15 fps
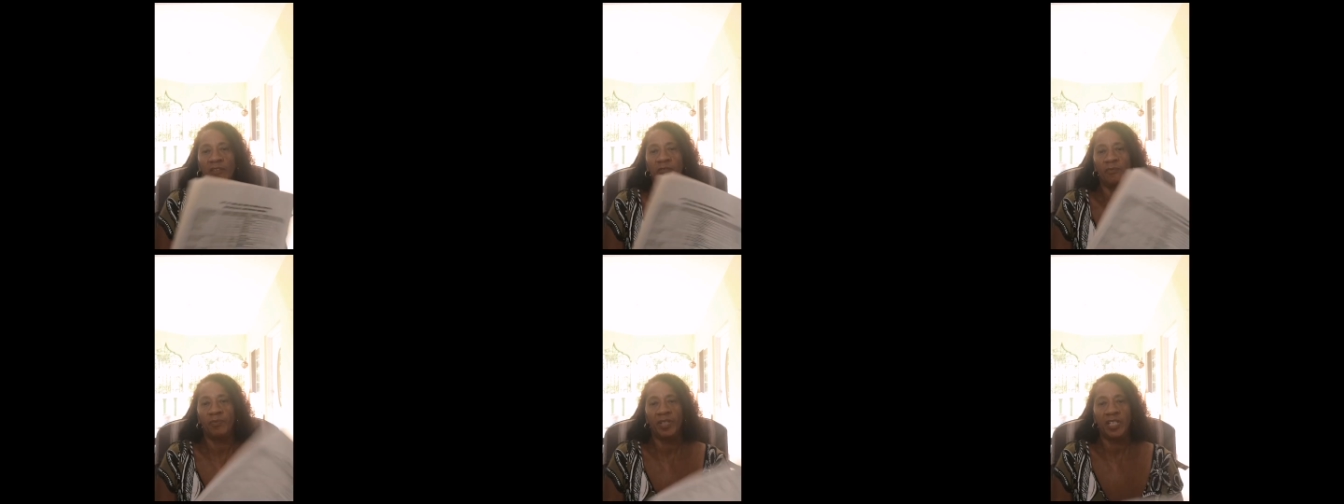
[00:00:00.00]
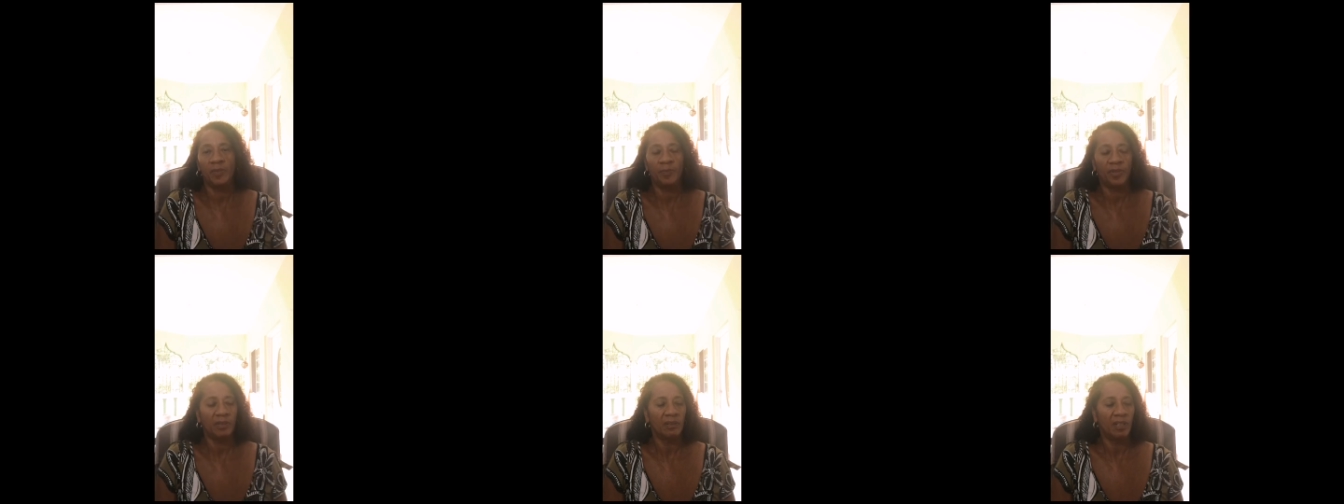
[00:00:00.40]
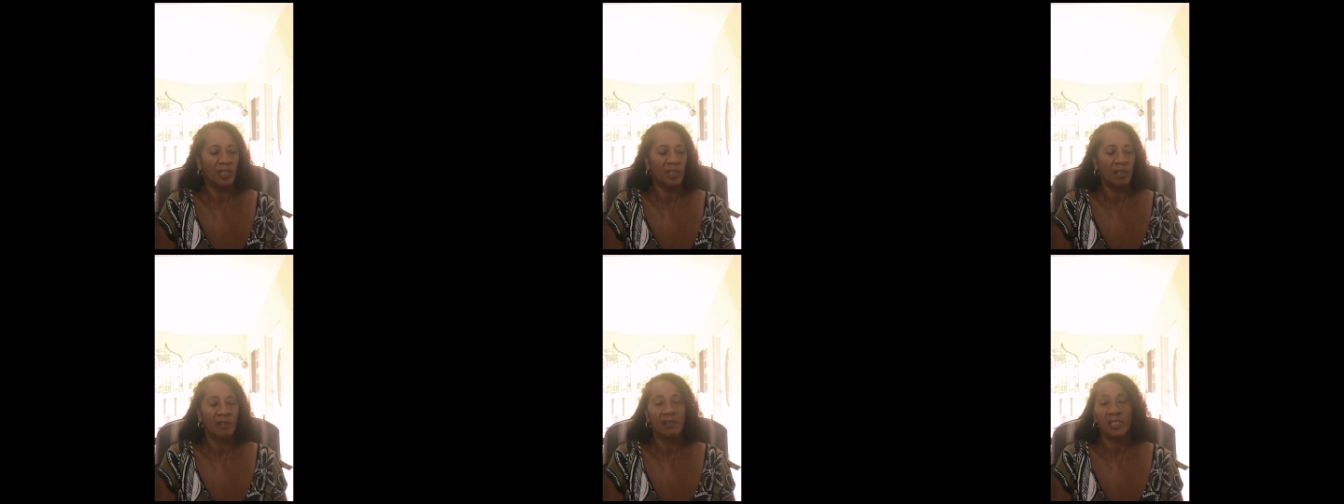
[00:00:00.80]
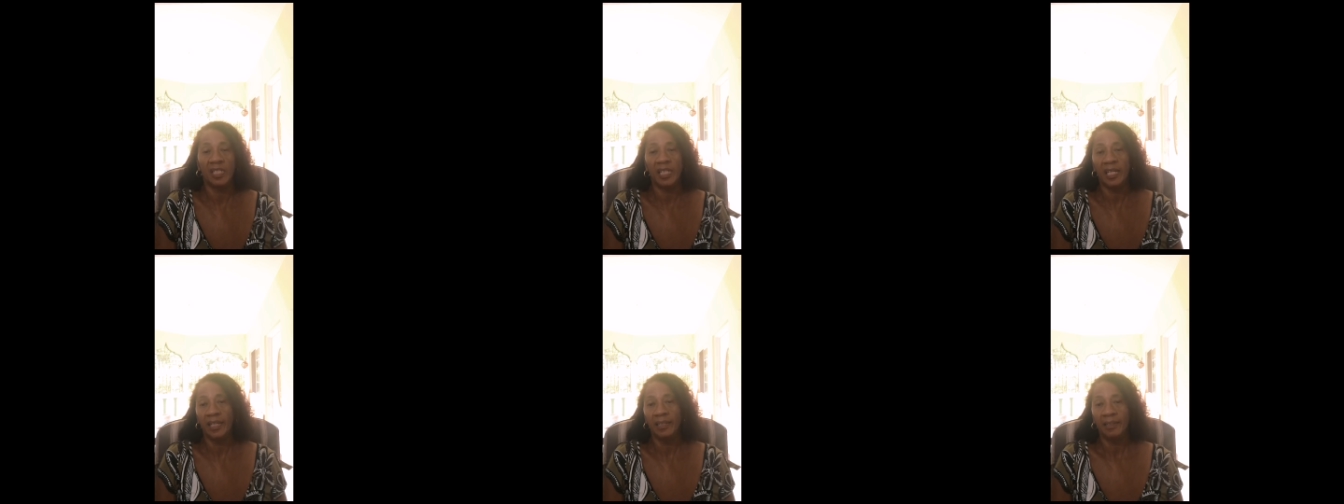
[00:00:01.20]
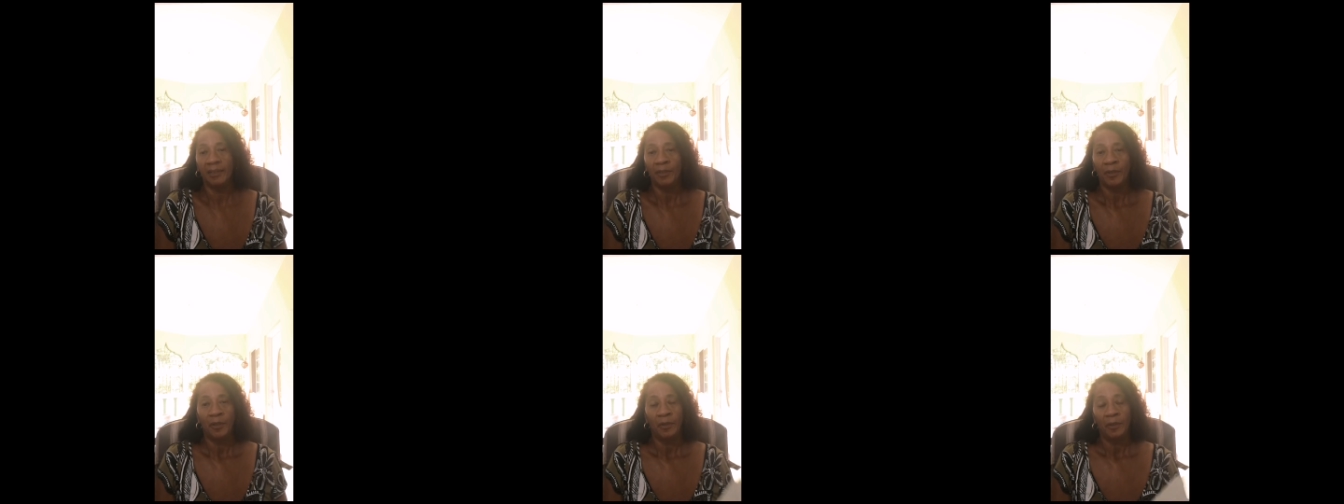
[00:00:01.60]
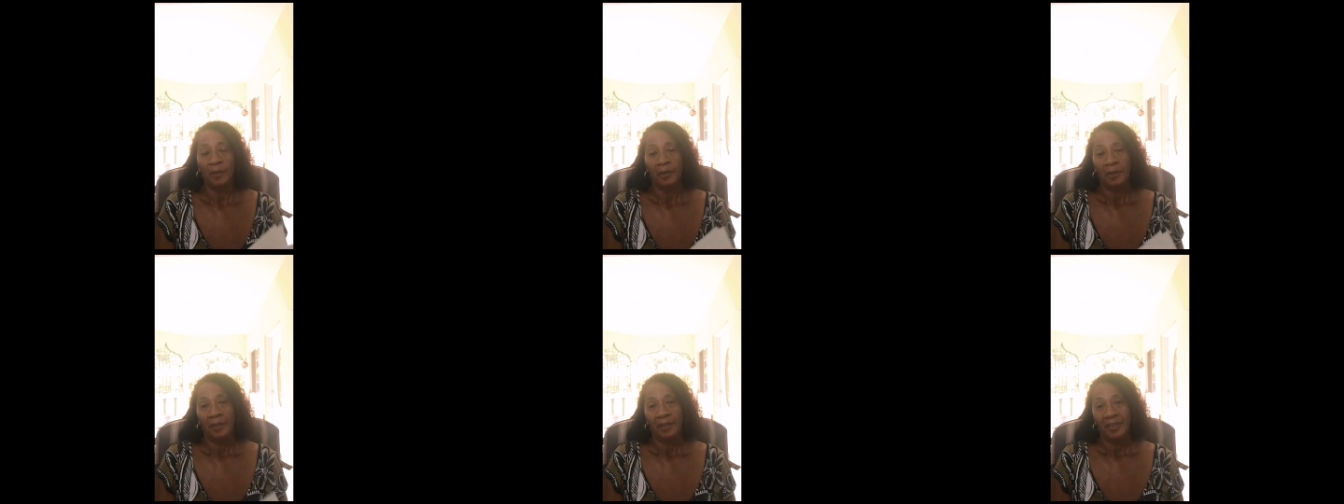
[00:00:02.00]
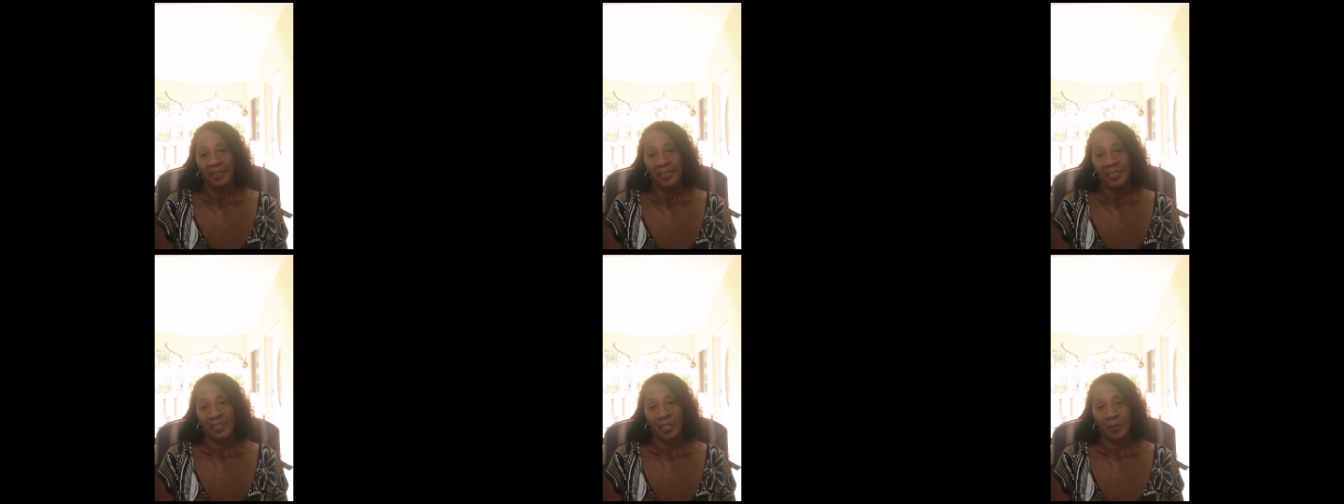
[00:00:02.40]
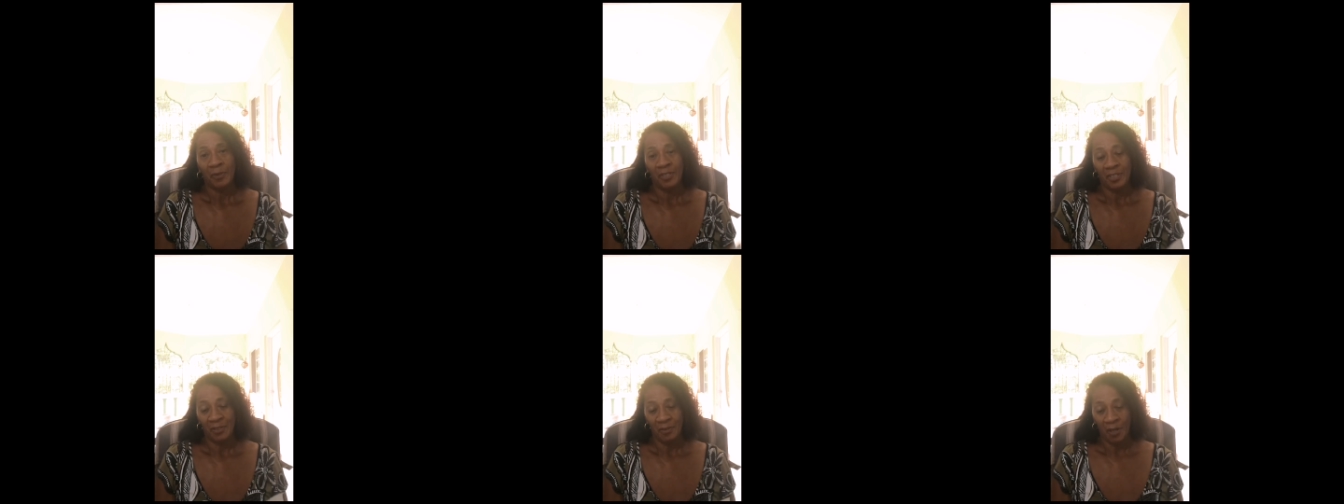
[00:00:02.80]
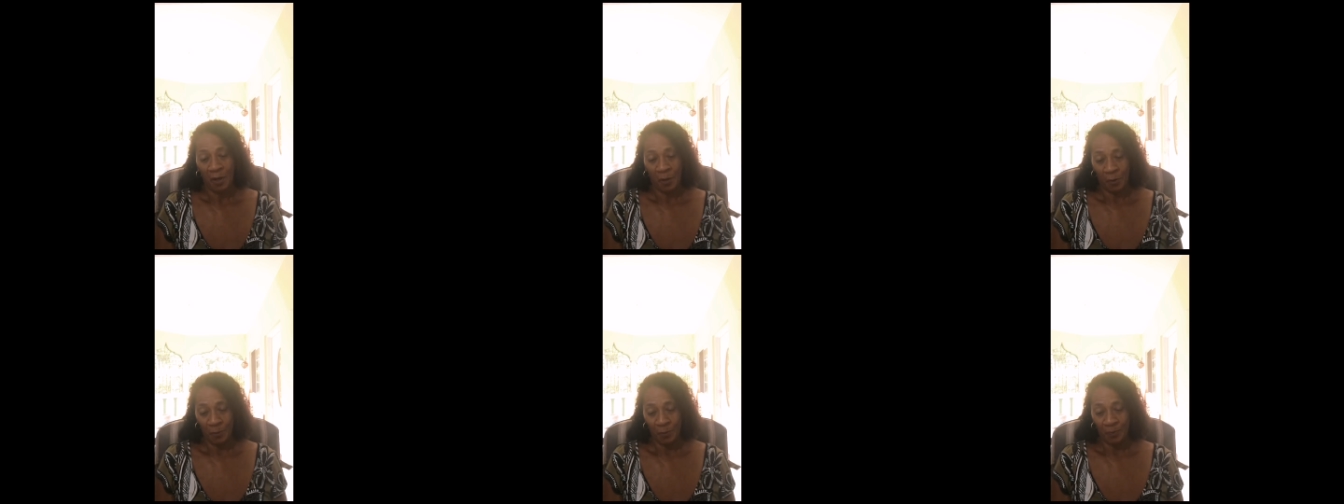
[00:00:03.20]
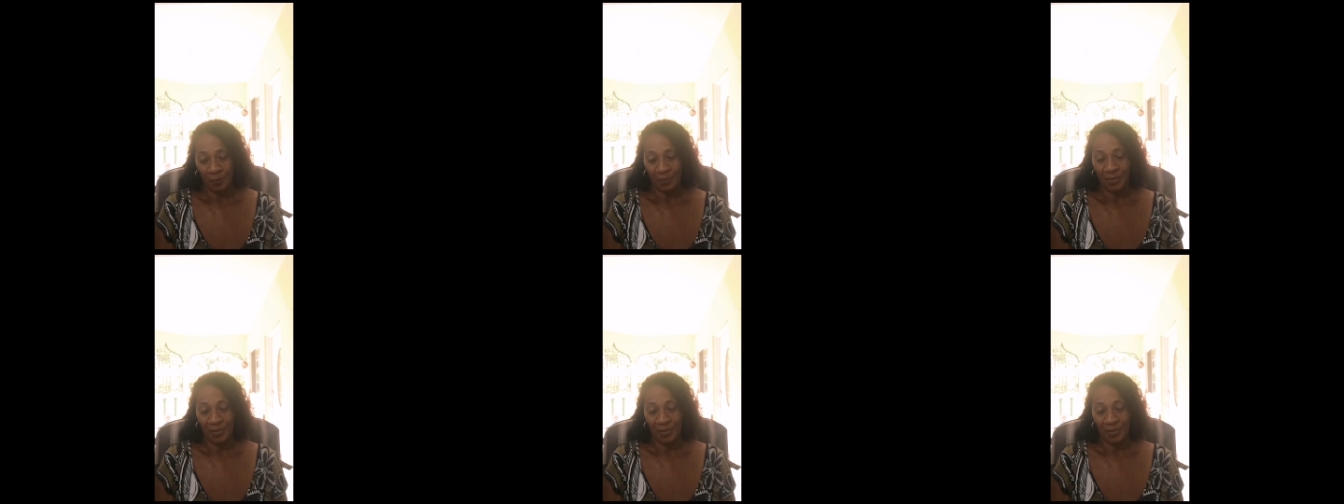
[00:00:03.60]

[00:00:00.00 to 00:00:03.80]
give people an idea. So I do hope